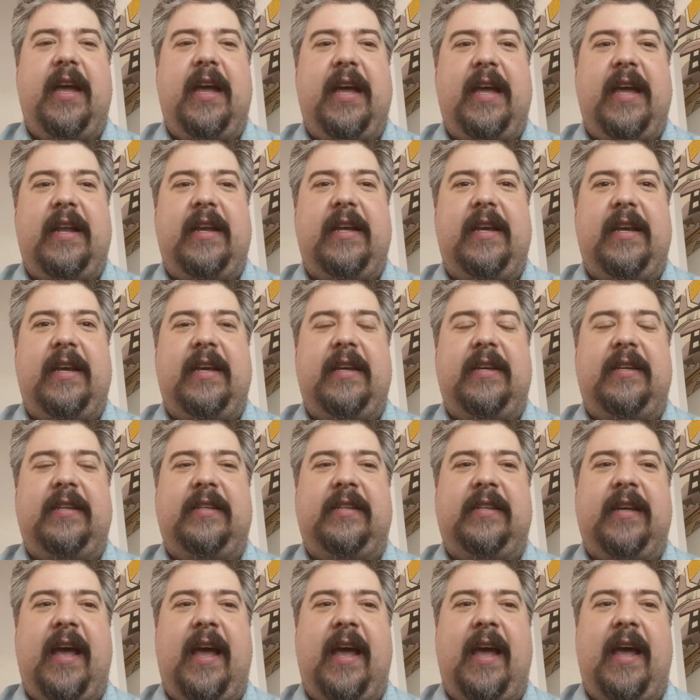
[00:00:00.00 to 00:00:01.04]
It
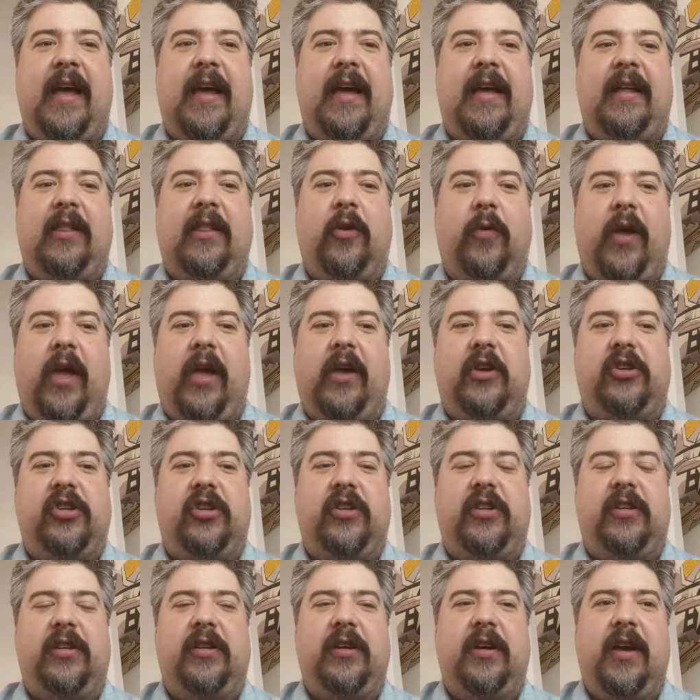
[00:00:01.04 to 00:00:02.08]
is a
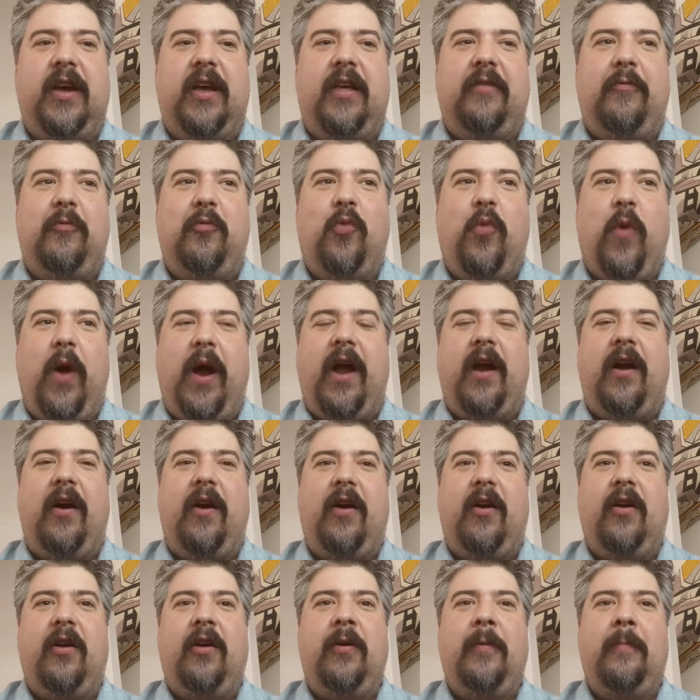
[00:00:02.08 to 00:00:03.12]
location
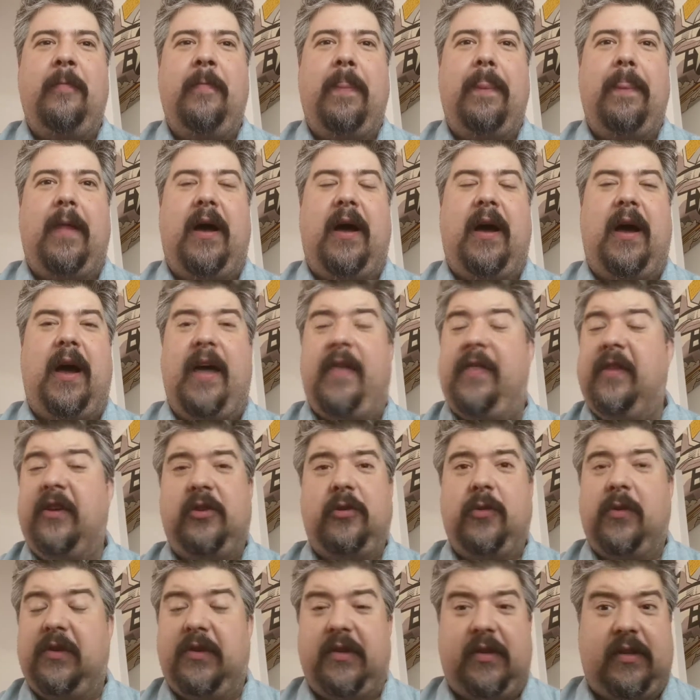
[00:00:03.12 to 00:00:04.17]
where, and
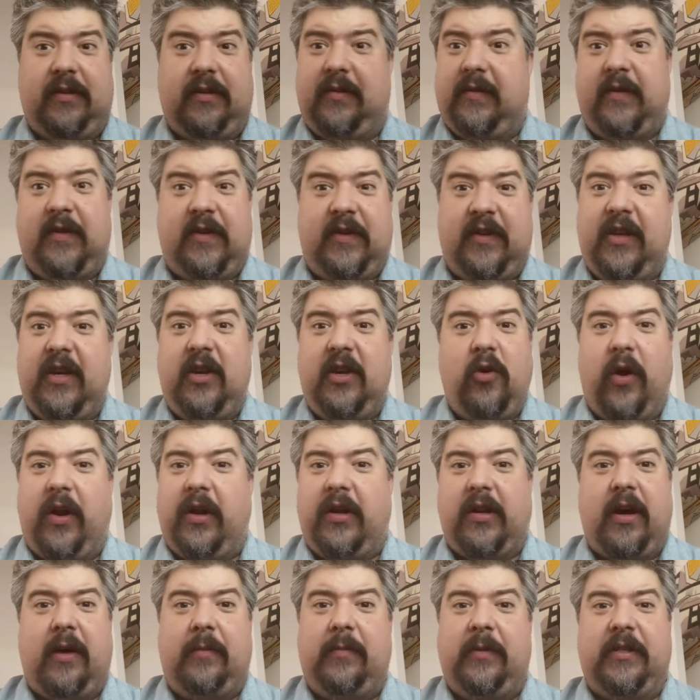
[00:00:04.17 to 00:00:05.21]
this was
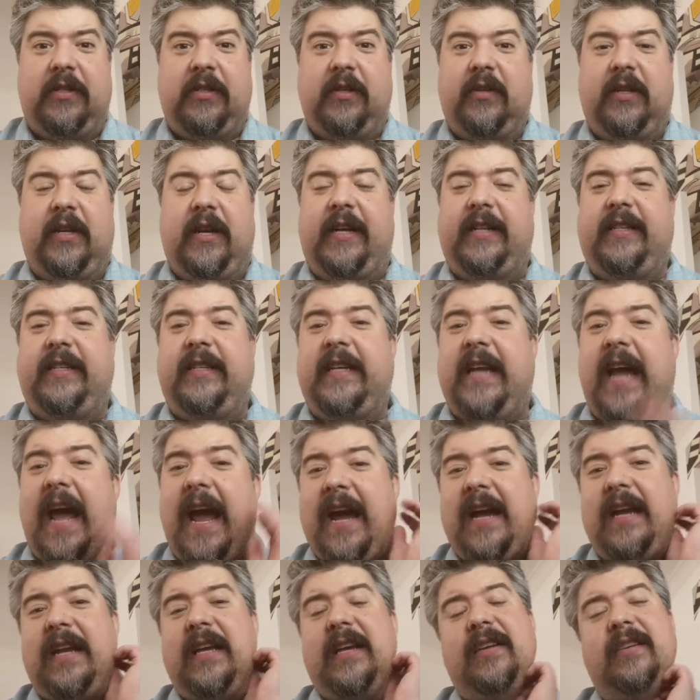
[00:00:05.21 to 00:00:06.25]
secret up until the
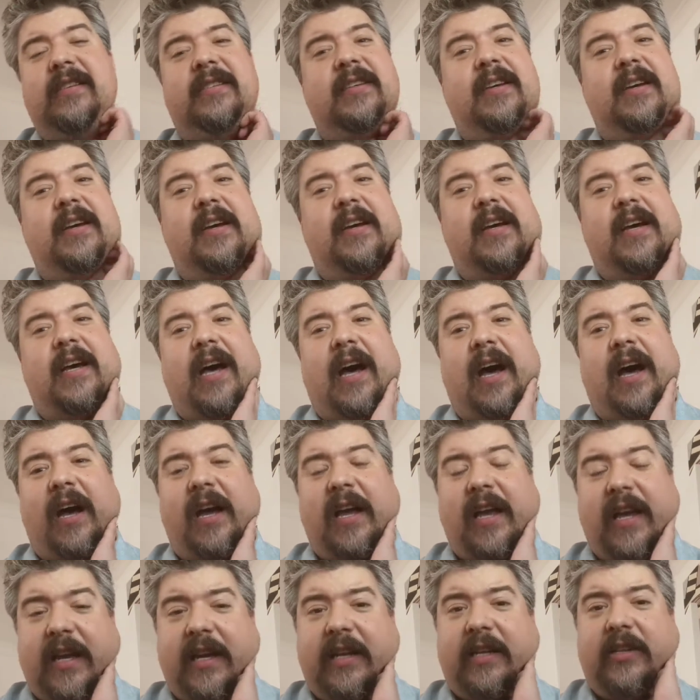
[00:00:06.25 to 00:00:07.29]
1980s,
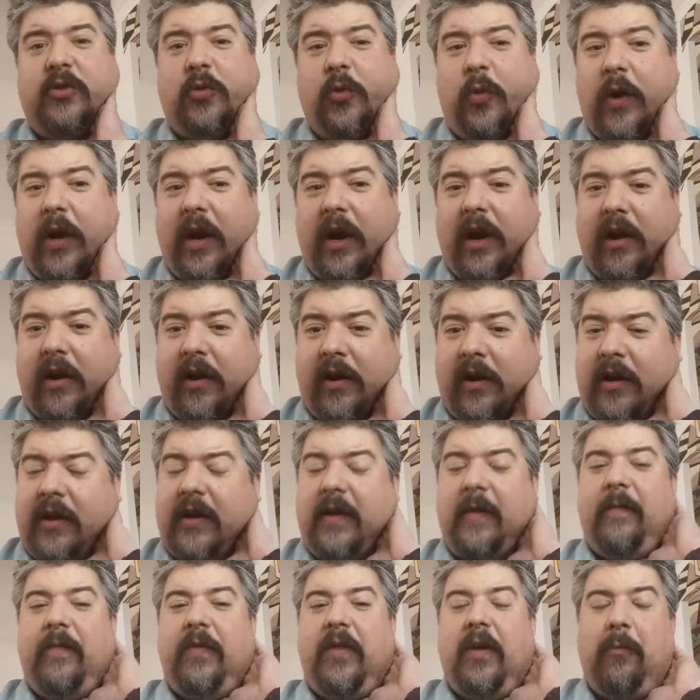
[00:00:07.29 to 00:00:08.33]
it is where
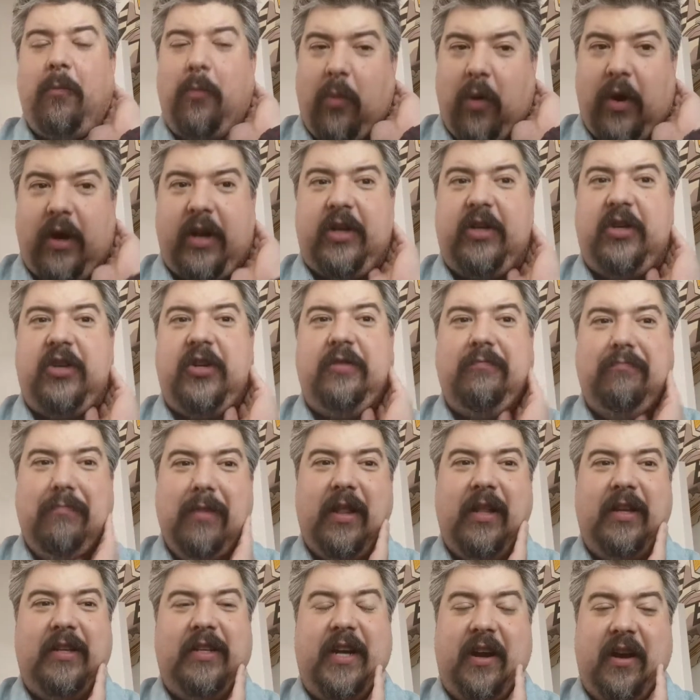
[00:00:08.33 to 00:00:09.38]
the British
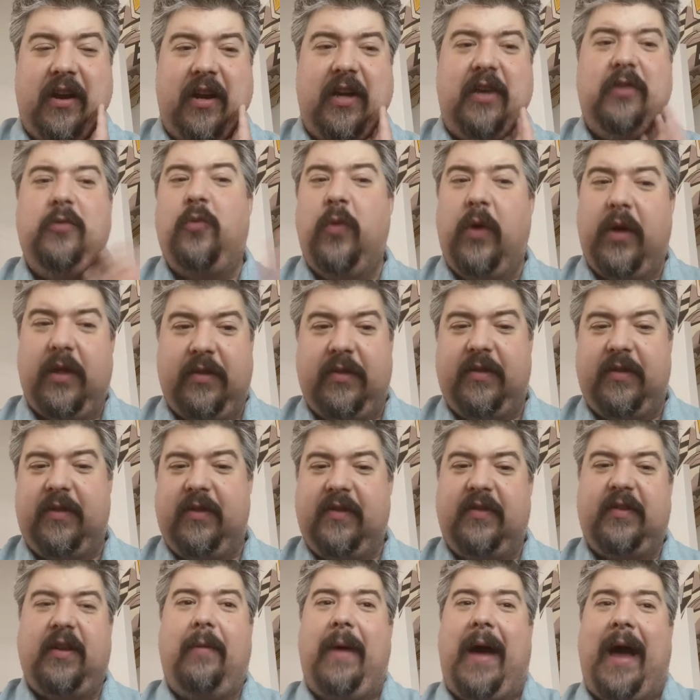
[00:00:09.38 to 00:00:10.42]
military,
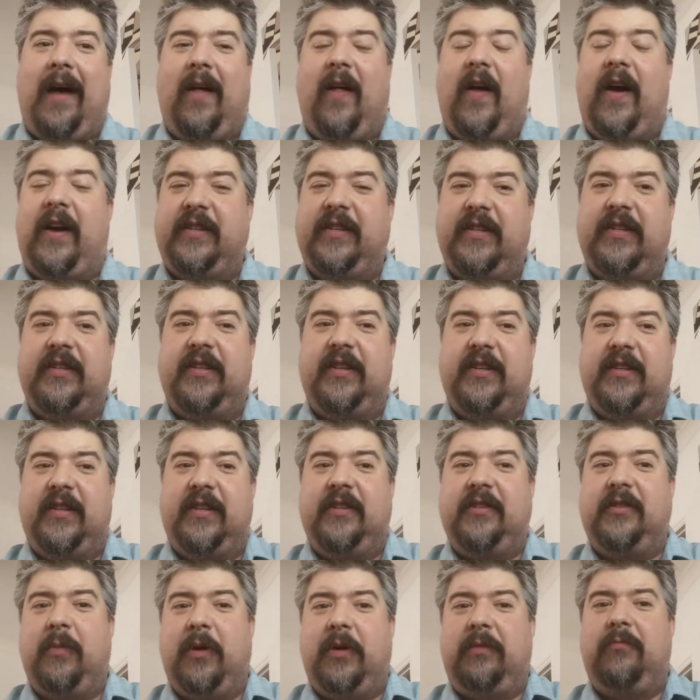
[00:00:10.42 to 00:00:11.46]
with some Allies'
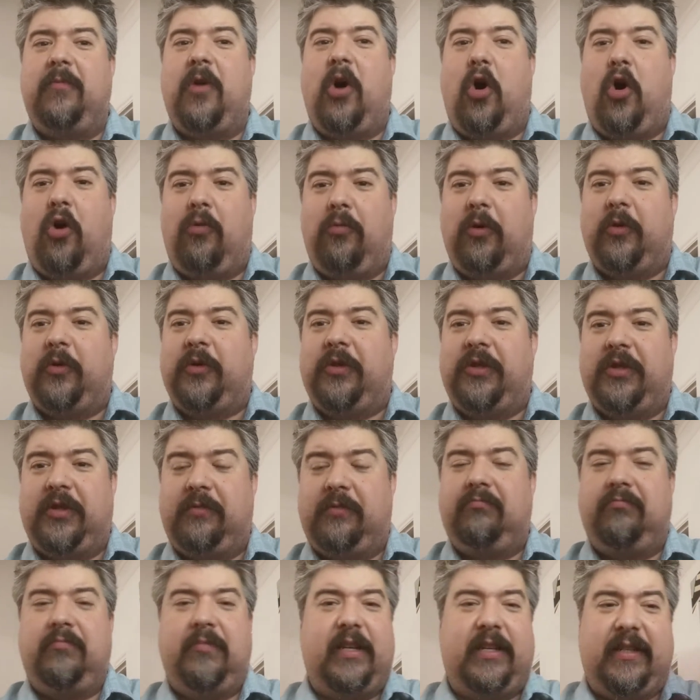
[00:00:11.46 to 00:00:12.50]
assistance, but almost
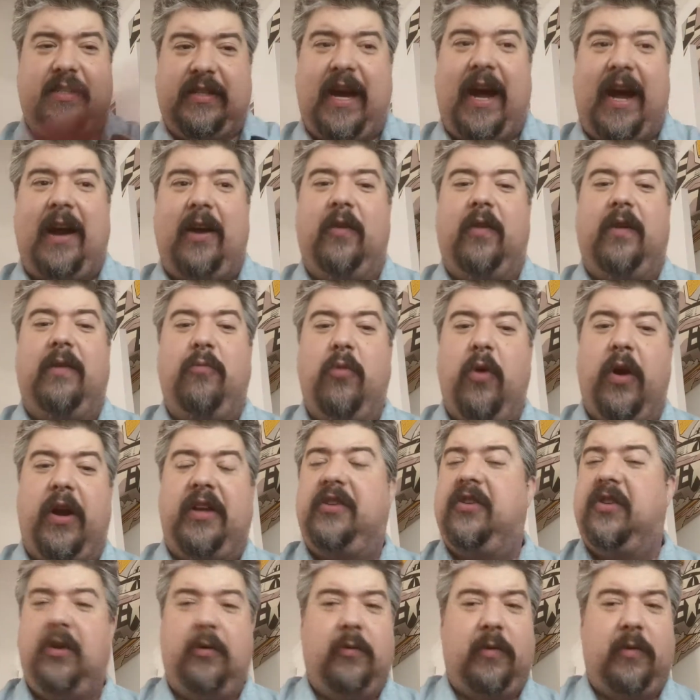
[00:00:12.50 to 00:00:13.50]
entirely British.